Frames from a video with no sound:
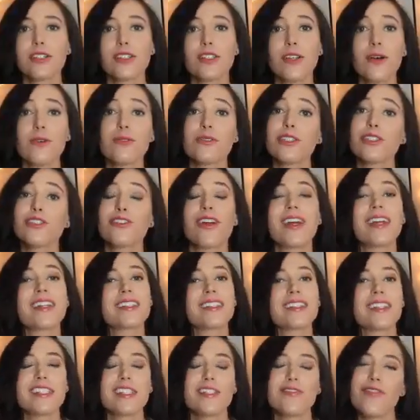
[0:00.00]
So
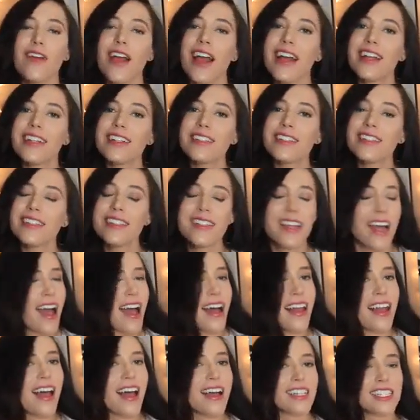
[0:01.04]
straight cis friends,
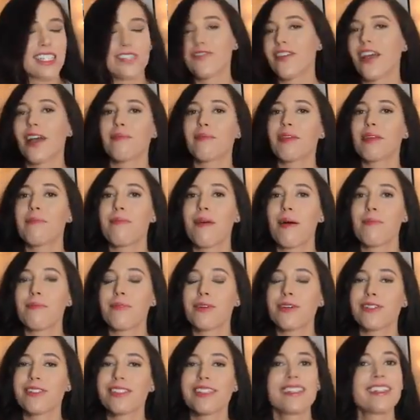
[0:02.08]
allies, family
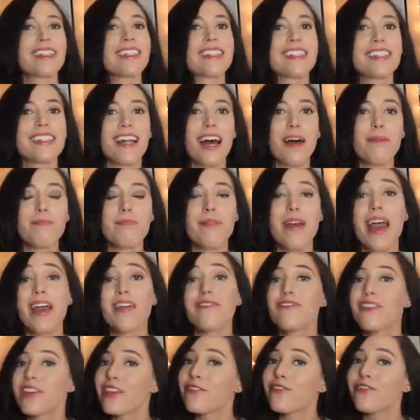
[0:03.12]
members, listen up
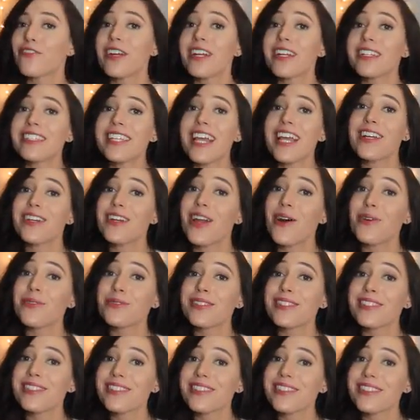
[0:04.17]
and feel free to take
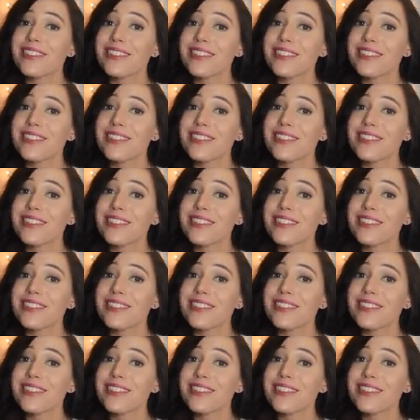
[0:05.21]
notes.